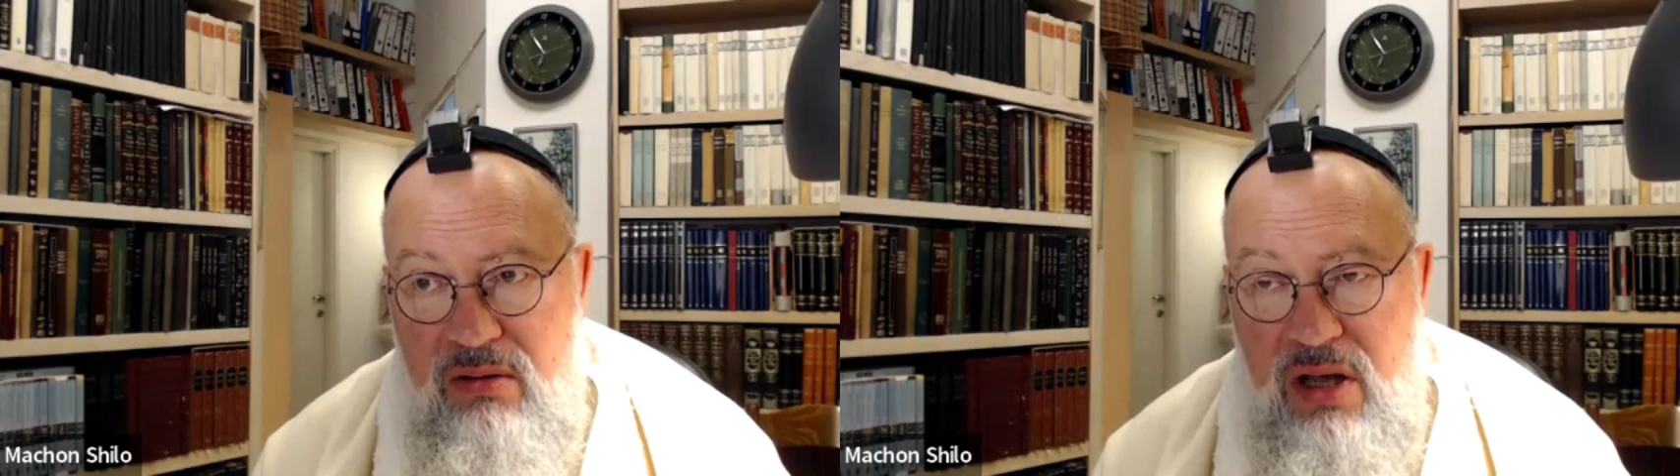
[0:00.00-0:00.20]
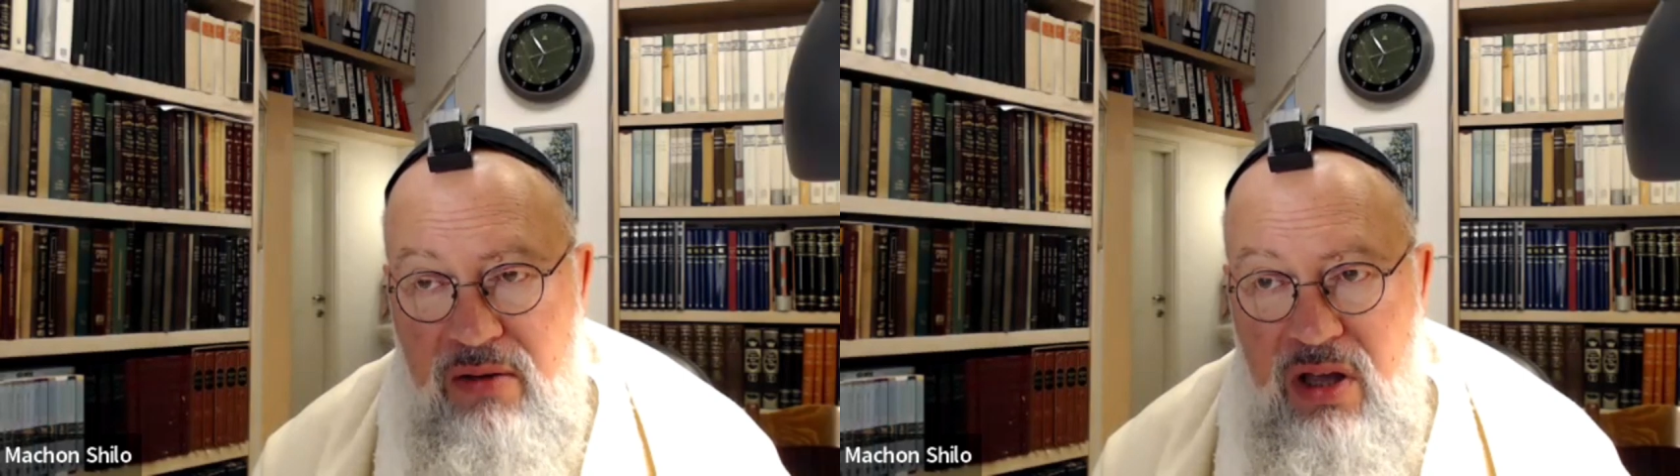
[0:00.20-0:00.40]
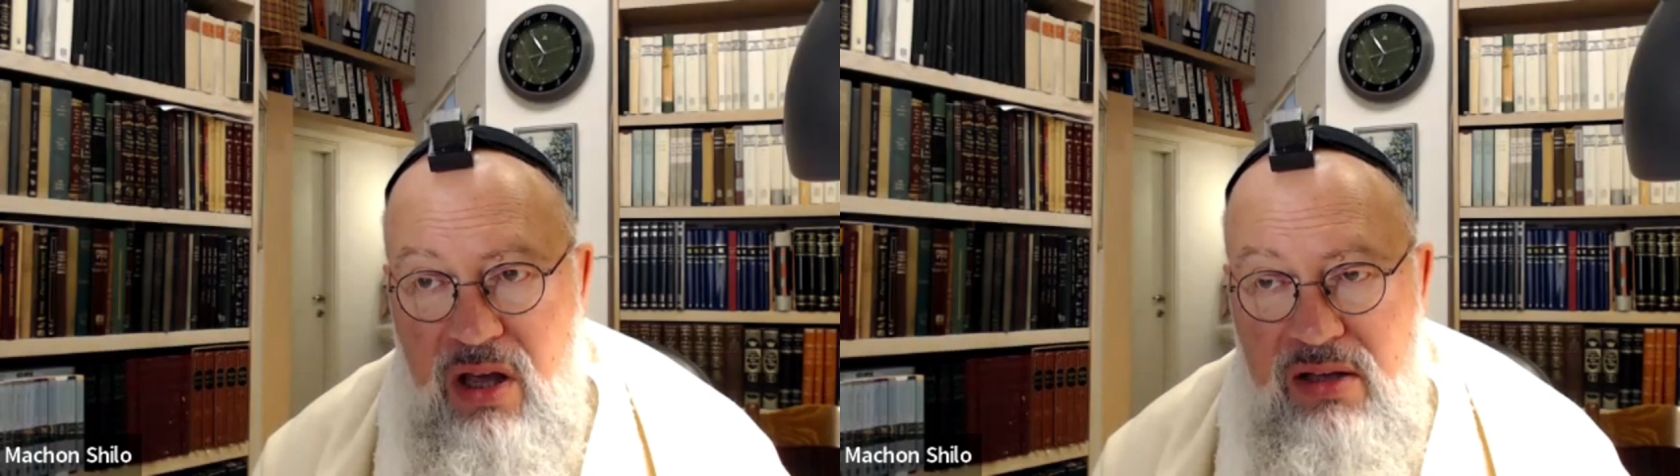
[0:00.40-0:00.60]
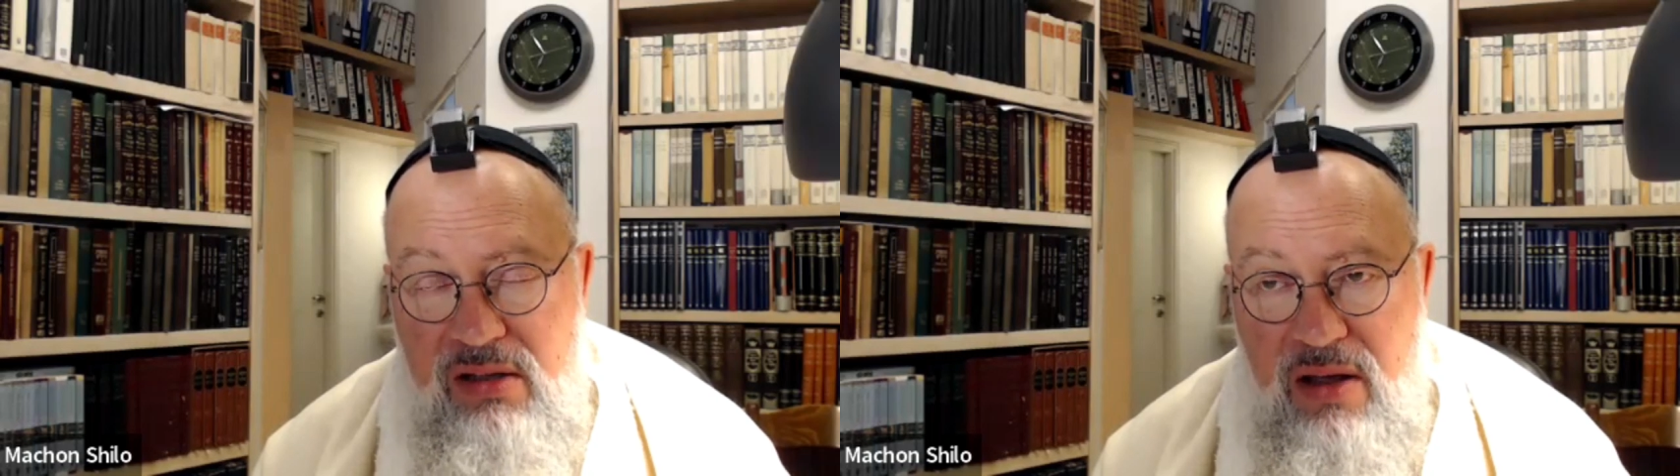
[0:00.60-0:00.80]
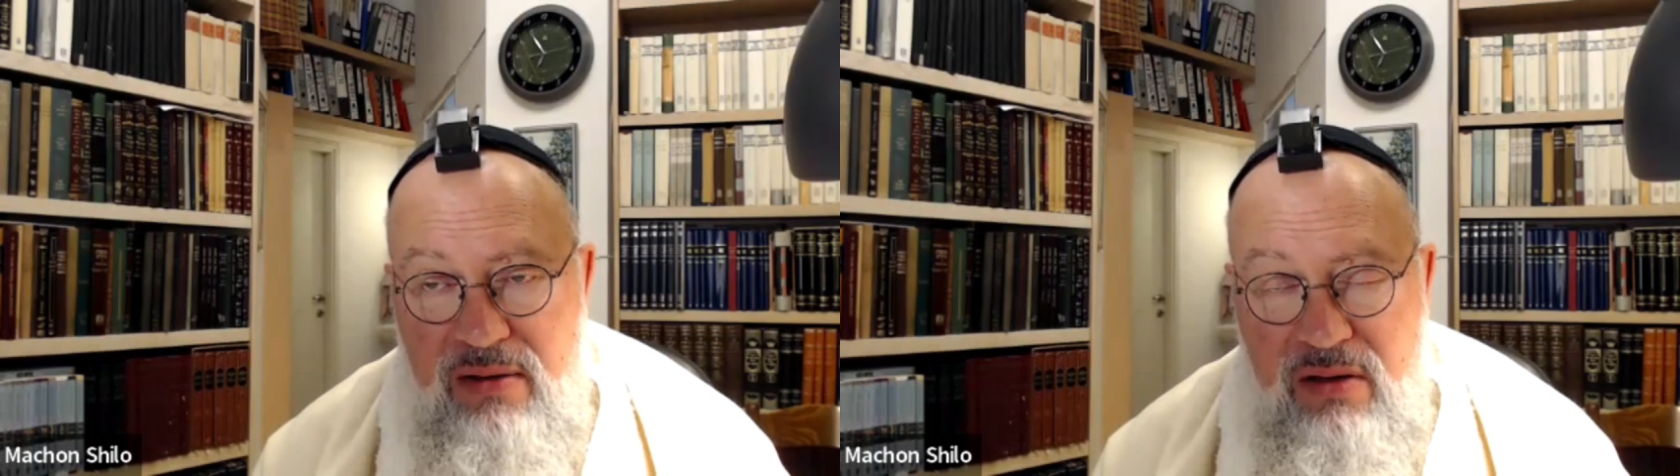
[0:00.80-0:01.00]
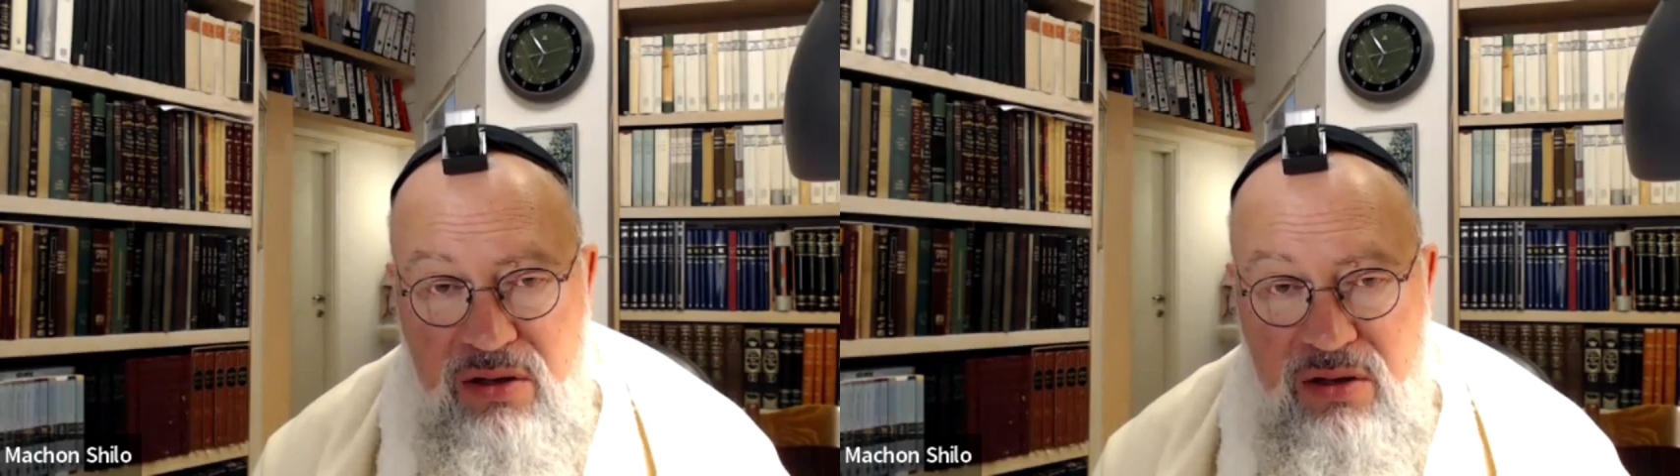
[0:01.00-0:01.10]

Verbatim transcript: having a Hezkat